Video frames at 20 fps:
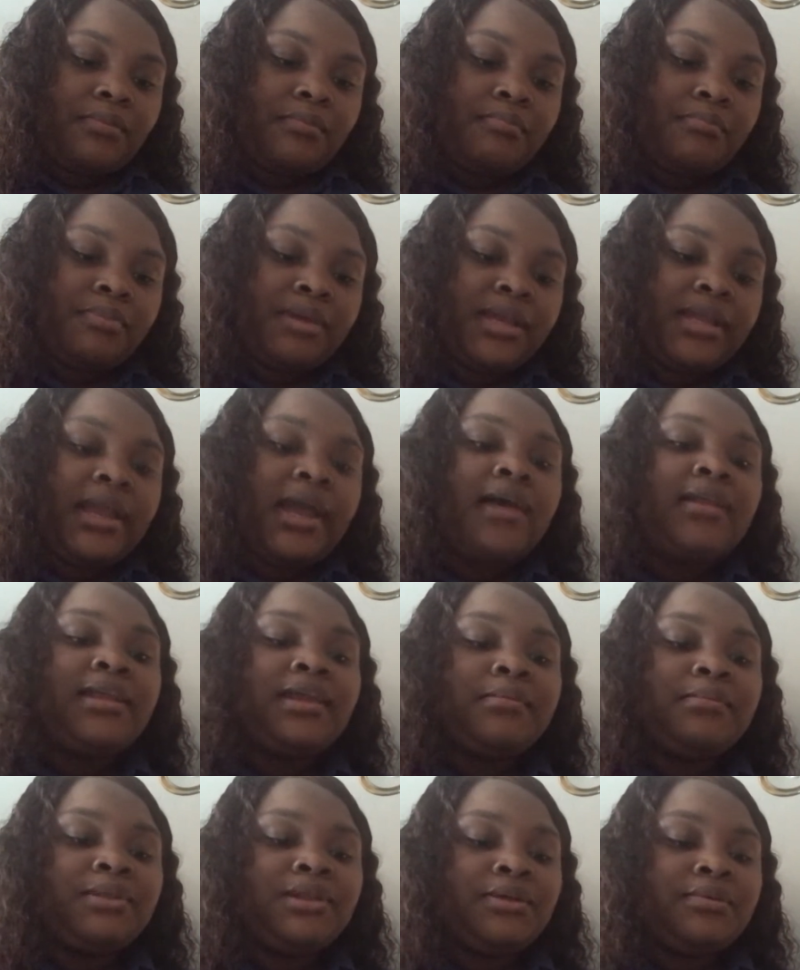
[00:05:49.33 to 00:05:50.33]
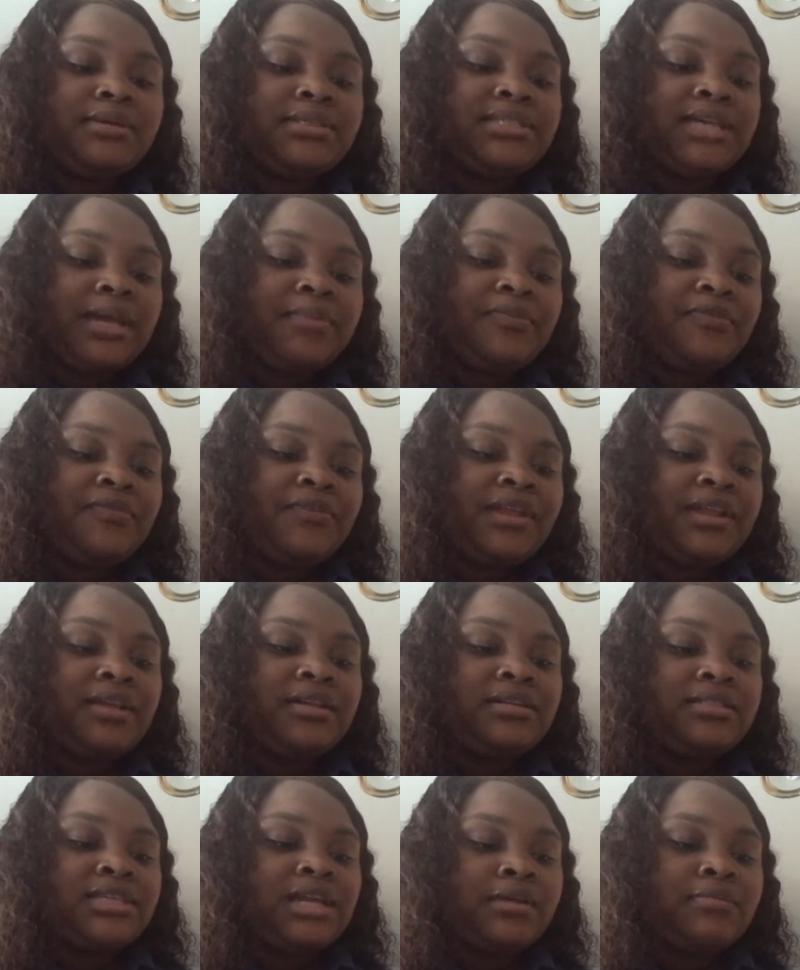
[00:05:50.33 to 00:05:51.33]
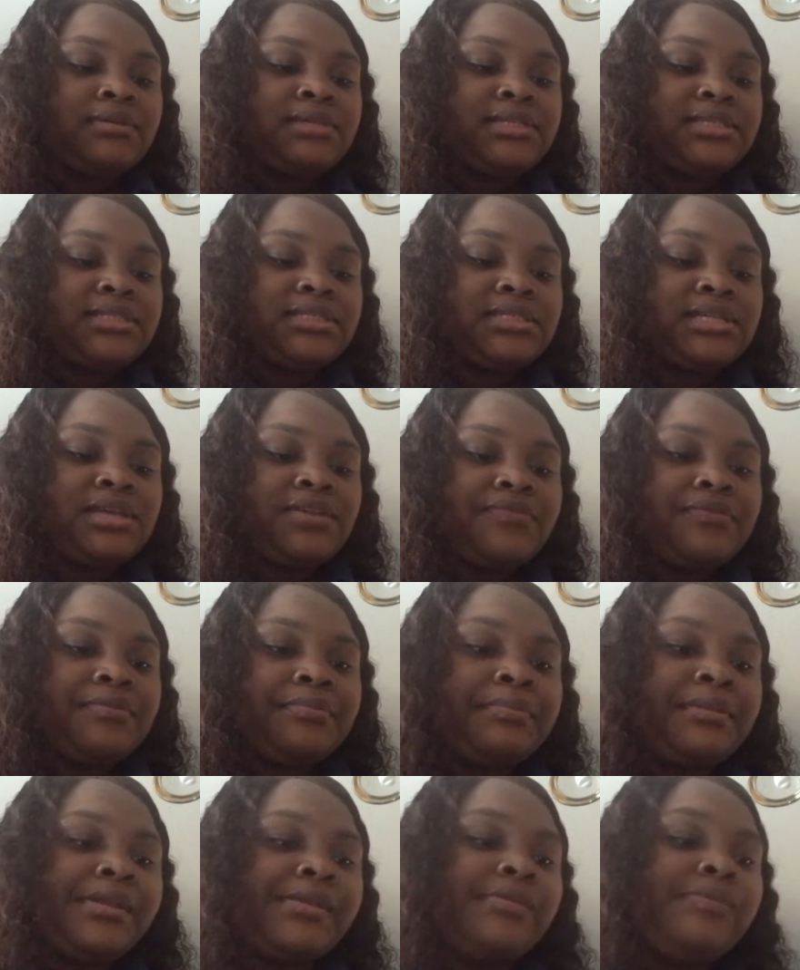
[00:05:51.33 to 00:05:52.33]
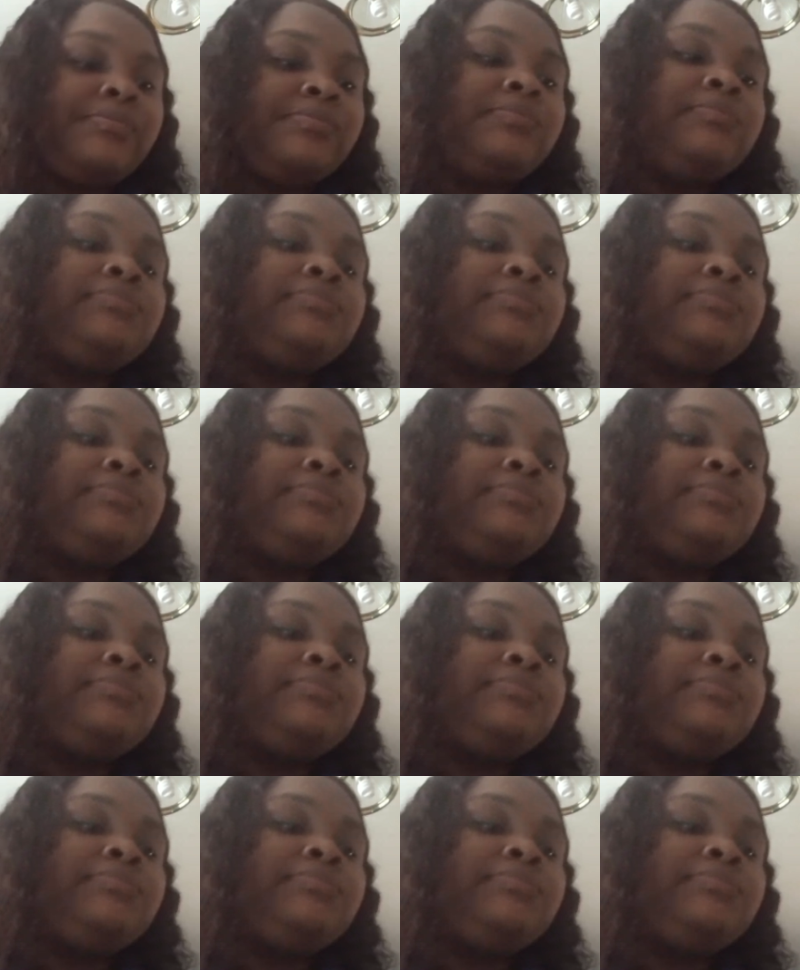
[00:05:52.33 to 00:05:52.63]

But y'all let me know what type of videos y'all want to mm, see from me.